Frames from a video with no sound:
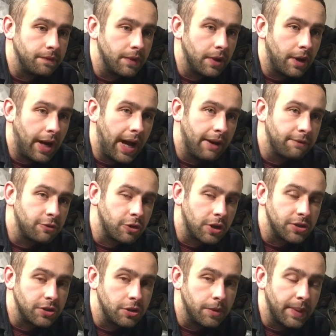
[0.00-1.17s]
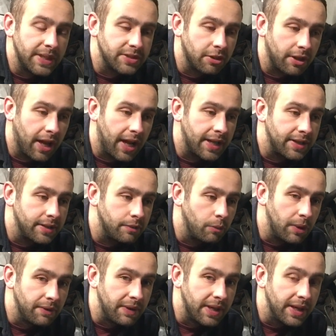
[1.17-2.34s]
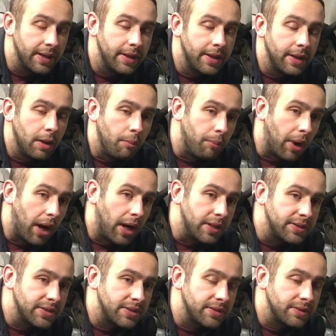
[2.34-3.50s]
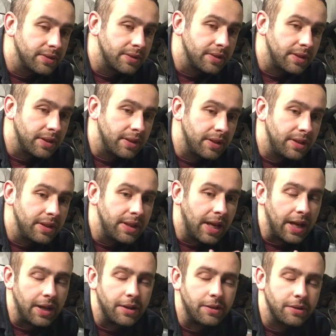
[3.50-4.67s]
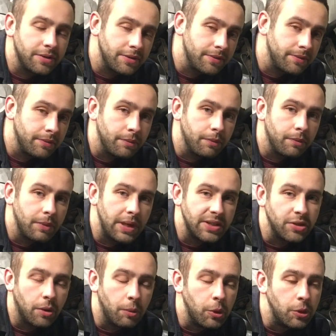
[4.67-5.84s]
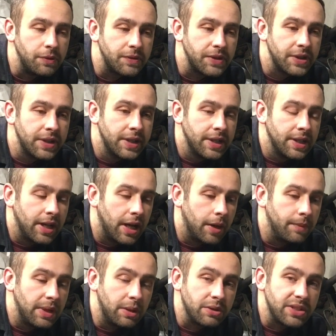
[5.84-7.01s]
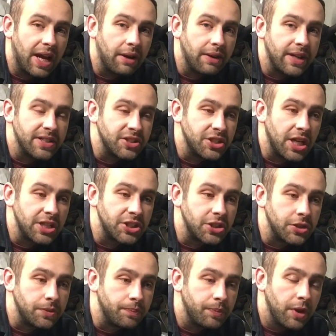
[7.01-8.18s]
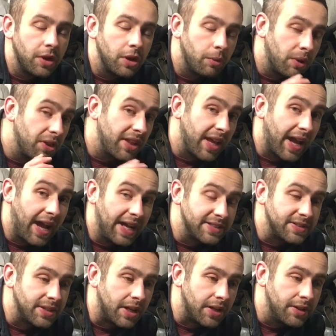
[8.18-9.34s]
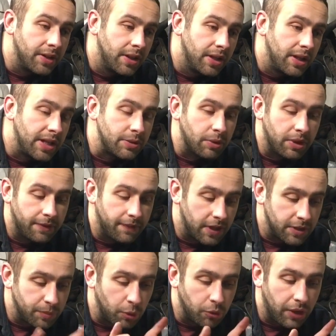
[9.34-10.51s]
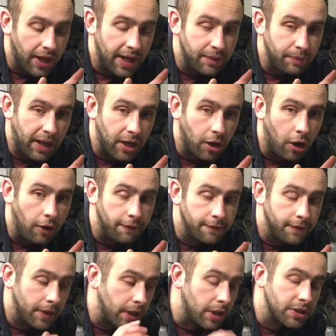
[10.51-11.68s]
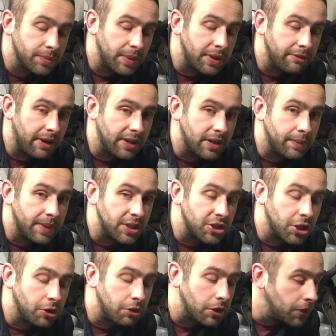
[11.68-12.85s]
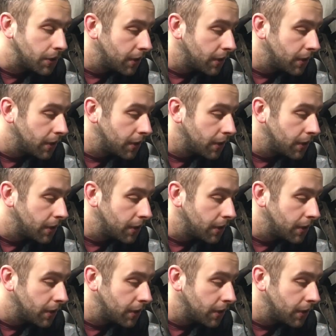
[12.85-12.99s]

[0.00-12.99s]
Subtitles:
I have tried to do the best I can with it, but yeah, it's not moved. It was an out there suggestion. The one thing it has done is when I first pulled the head back off, and I'll spin you around in a bit and show you,